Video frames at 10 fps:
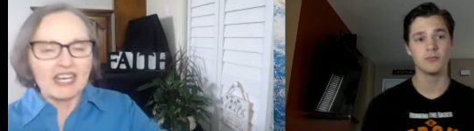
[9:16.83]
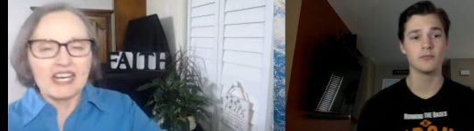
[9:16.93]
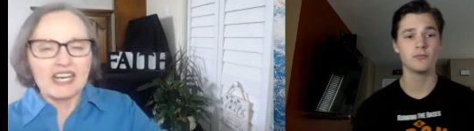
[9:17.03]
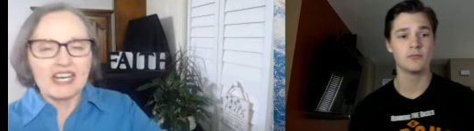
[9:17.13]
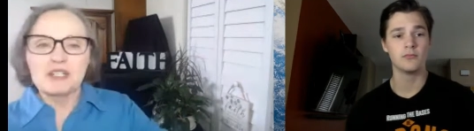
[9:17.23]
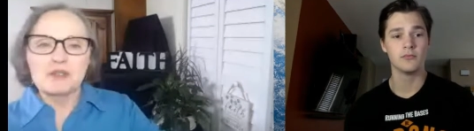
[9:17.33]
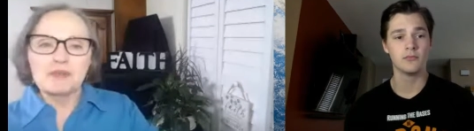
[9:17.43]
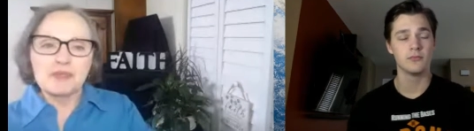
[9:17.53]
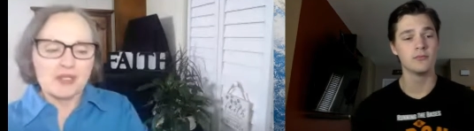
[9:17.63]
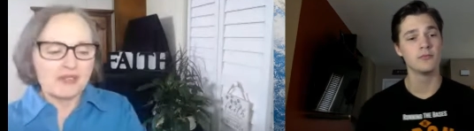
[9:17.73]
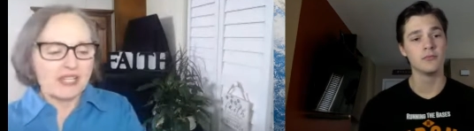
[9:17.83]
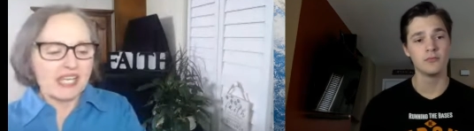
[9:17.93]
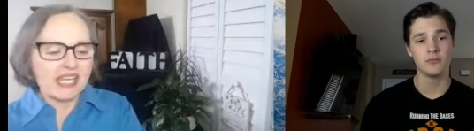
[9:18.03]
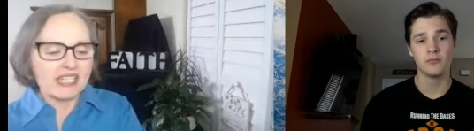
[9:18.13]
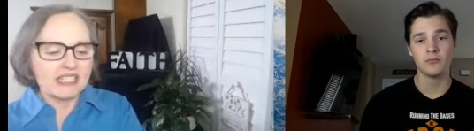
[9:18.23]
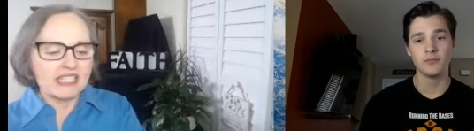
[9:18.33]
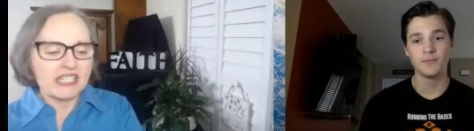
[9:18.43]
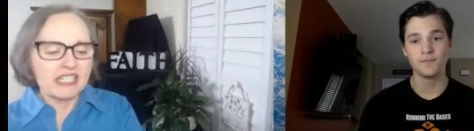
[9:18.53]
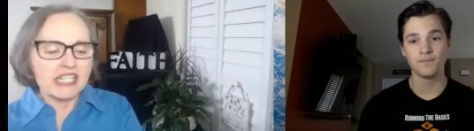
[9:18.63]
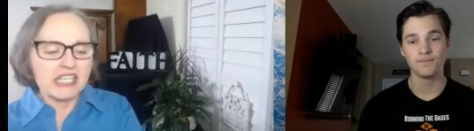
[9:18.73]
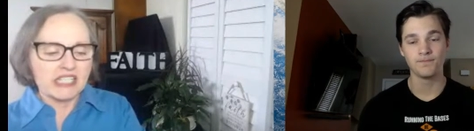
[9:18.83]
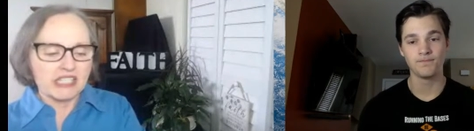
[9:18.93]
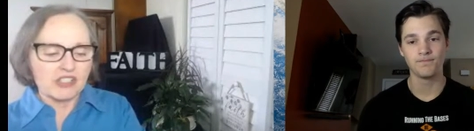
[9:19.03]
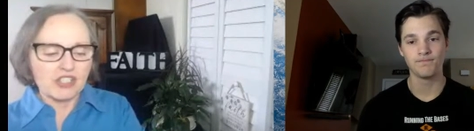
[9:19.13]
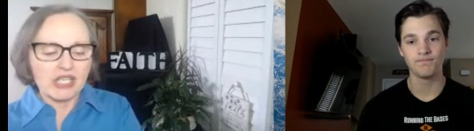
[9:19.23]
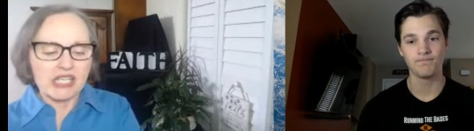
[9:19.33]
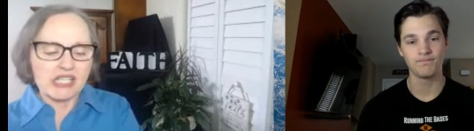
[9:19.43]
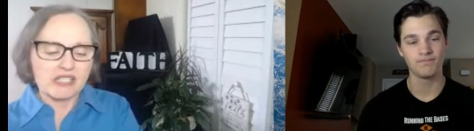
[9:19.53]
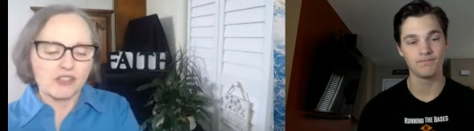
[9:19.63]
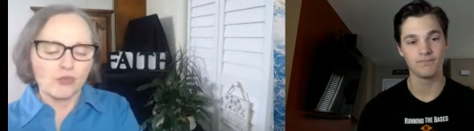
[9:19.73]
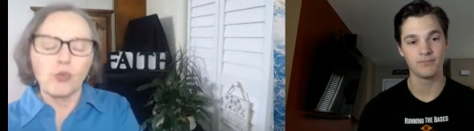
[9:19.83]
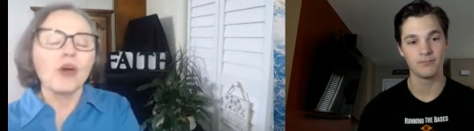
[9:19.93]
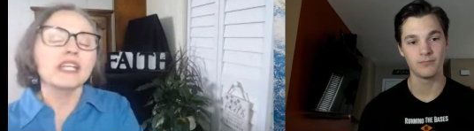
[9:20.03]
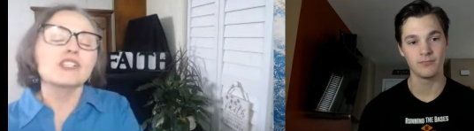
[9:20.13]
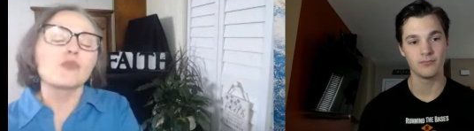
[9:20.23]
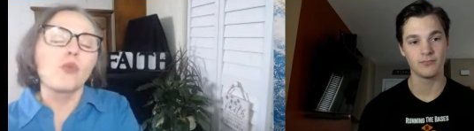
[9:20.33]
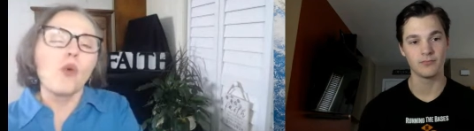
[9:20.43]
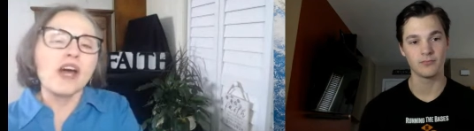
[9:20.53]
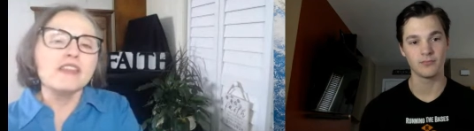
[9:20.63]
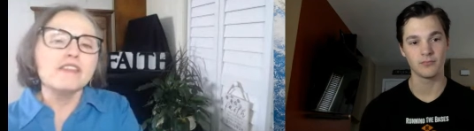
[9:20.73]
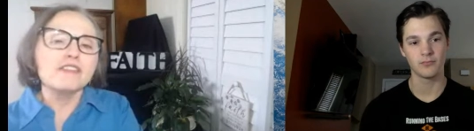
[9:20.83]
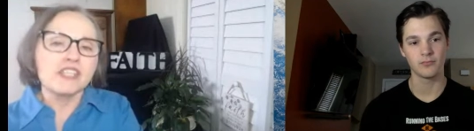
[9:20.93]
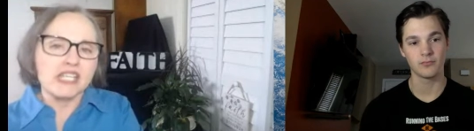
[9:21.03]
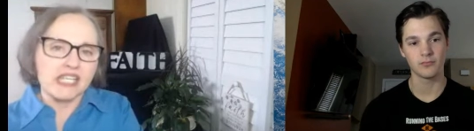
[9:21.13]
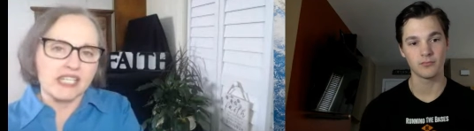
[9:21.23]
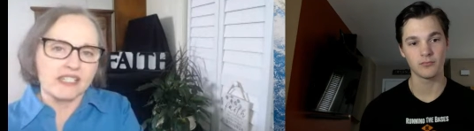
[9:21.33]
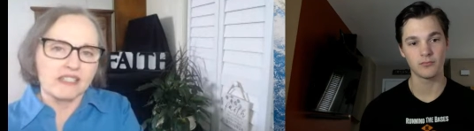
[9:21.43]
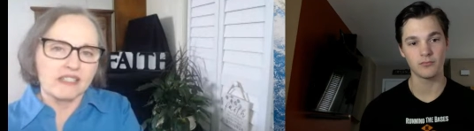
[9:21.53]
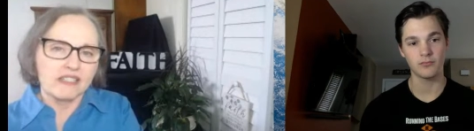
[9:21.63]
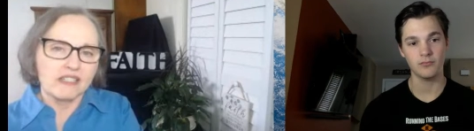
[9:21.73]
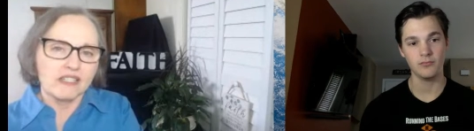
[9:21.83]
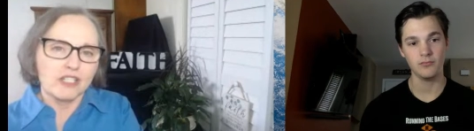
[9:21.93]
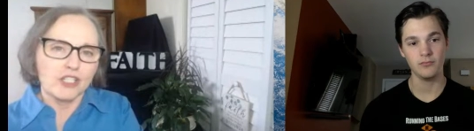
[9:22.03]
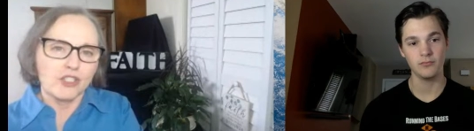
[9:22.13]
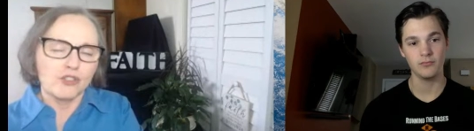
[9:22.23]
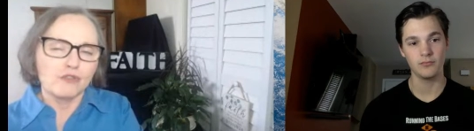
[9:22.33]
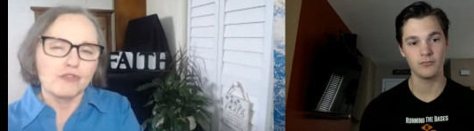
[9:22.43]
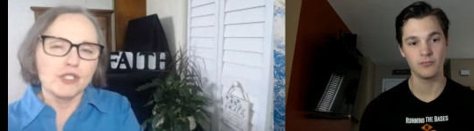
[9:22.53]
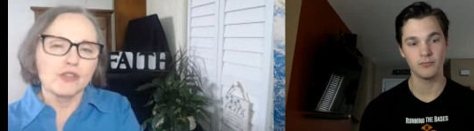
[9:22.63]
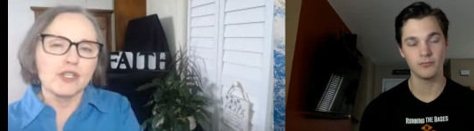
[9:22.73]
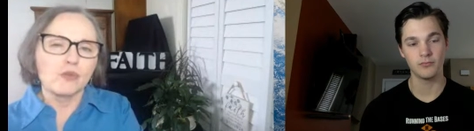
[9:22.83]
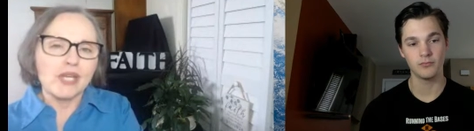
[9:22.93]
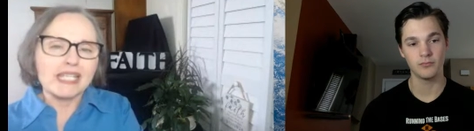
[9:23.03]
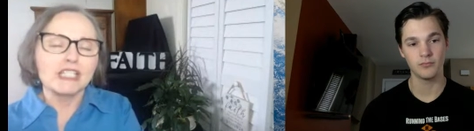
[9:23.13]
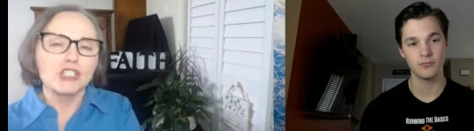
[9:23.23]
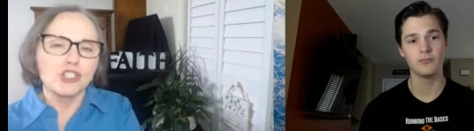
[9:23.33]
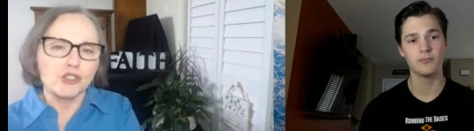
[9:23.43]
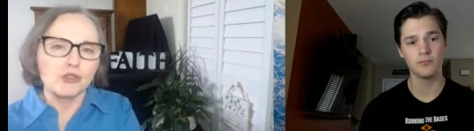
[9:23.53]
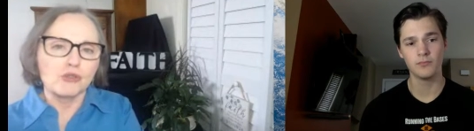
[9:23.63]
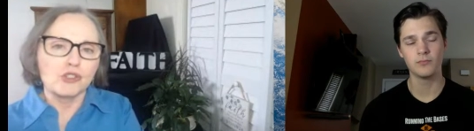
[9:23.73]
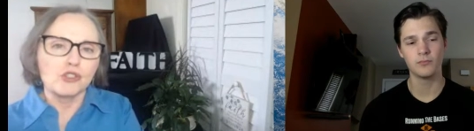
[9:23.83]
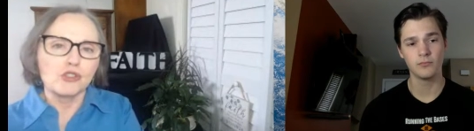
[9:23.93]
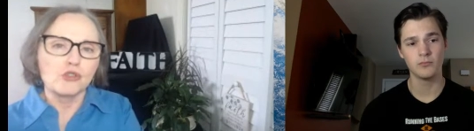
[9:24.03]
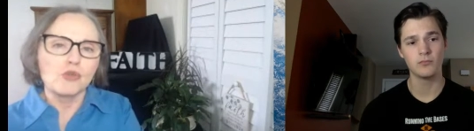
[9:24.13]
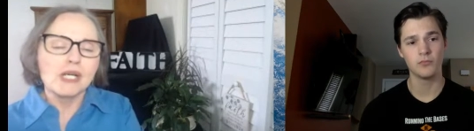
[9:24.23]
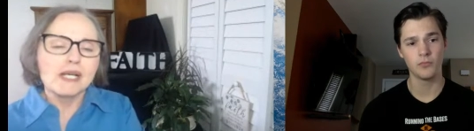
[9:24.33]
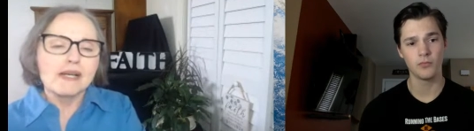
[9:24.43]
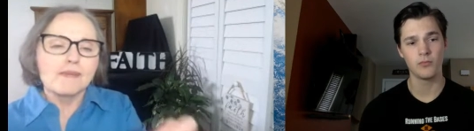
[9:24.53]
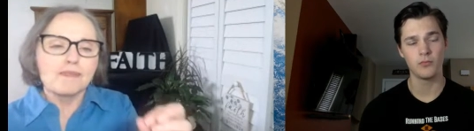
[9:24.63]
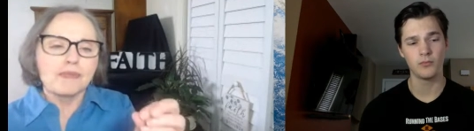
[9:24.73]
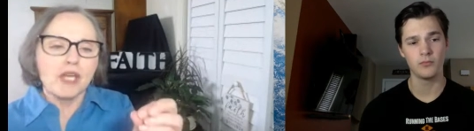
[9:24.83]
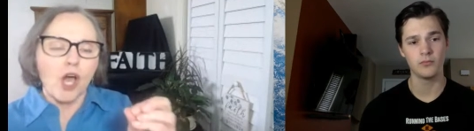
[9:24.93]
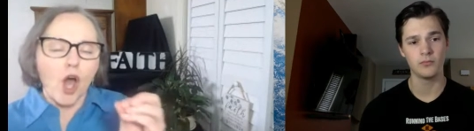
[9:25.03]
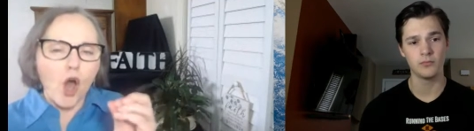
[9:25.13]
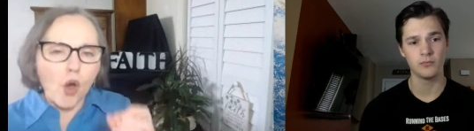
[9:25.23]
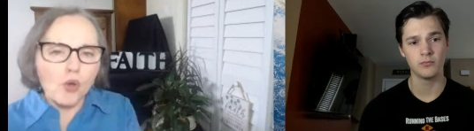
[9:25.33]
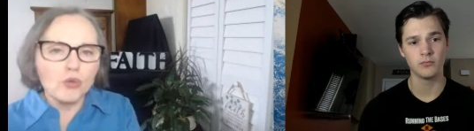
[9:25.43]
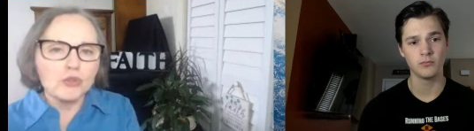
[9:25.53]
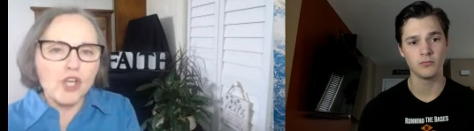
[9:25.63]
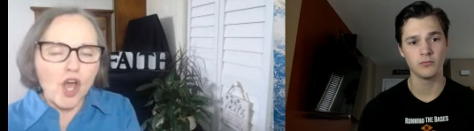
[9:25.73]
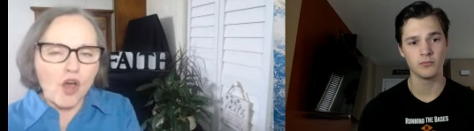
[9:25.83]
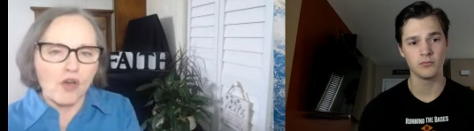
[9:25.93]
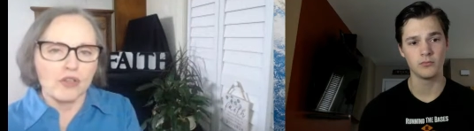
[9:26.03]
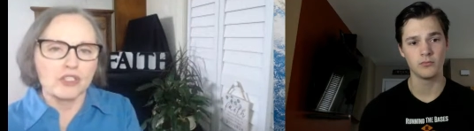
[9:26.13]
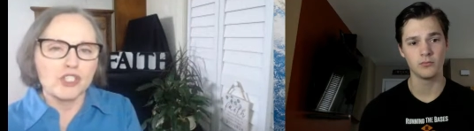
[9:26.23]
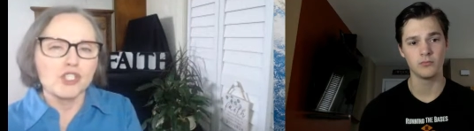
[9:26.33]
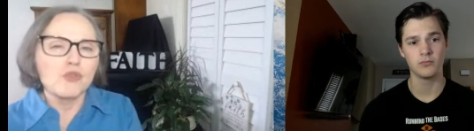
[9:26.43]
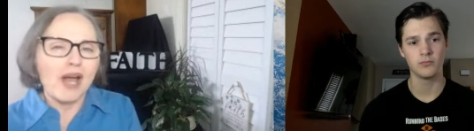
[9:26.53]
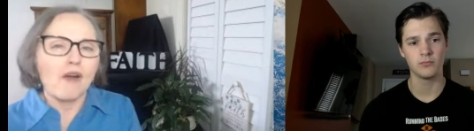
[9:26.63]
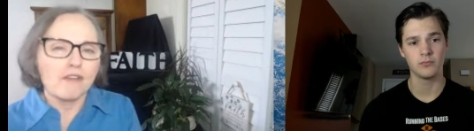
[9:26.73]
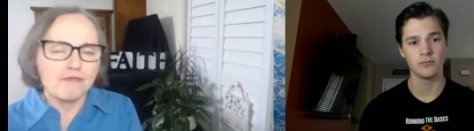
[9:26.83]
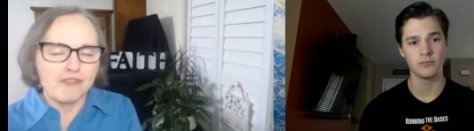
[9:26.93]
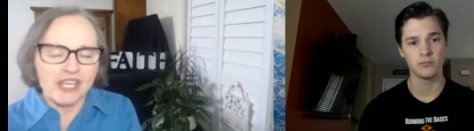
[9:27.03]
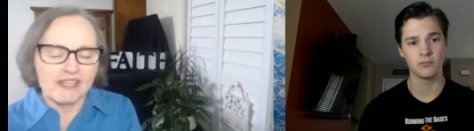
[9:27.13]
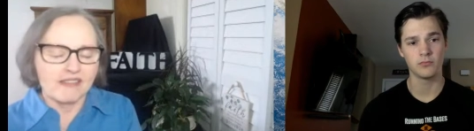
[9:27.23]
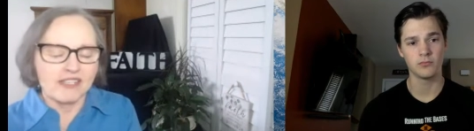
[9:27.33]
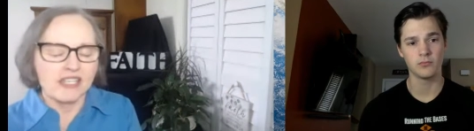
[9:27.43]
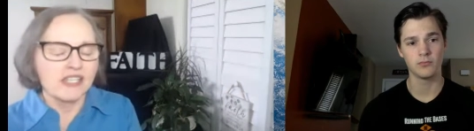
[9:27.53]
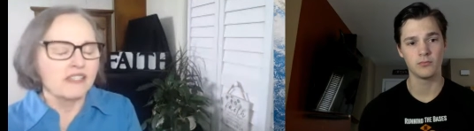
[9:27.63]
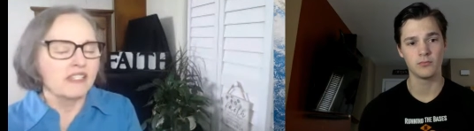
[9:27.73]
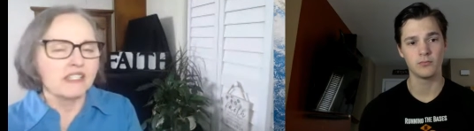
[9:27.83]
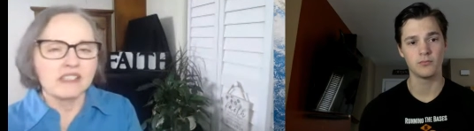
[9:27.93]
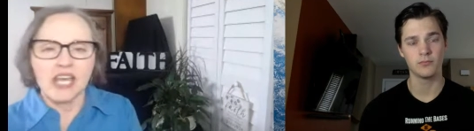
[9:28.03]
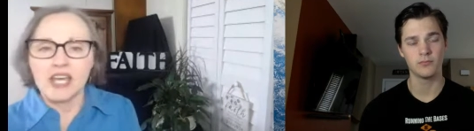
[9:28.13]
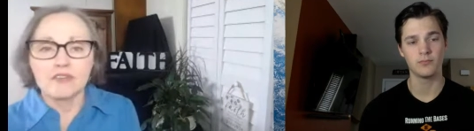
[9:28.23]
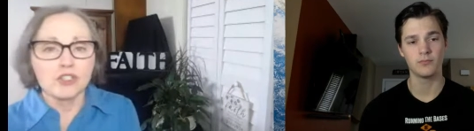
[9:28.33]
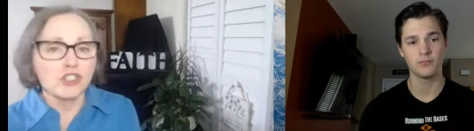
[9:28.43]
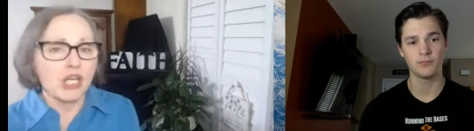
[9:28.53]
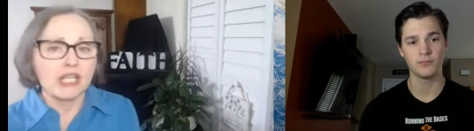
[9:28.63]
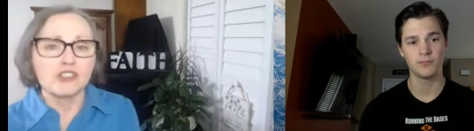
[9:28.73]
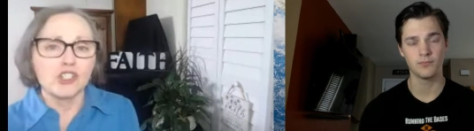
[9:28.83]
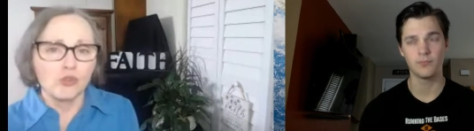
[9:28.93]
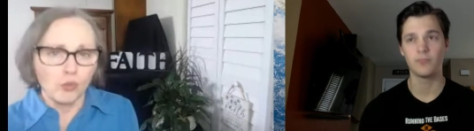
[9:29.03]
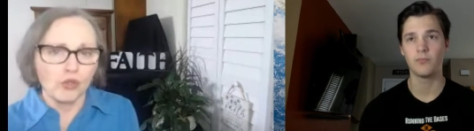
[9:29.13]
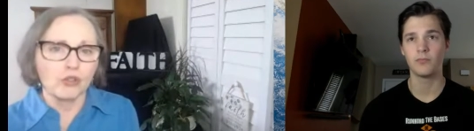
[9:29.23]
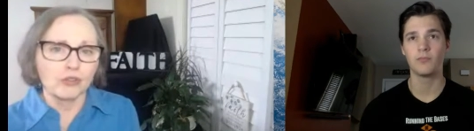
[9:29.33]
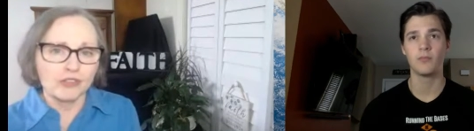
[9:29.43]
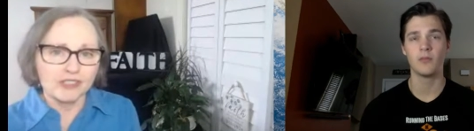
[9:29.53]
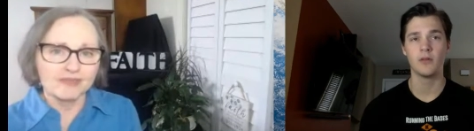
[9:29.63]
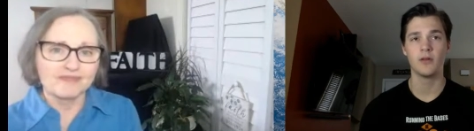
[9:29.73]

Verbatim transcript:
Speaker 1: uh, and it is: is what is one thing you feel that we can do to hold on to our faith in this ever-changing world?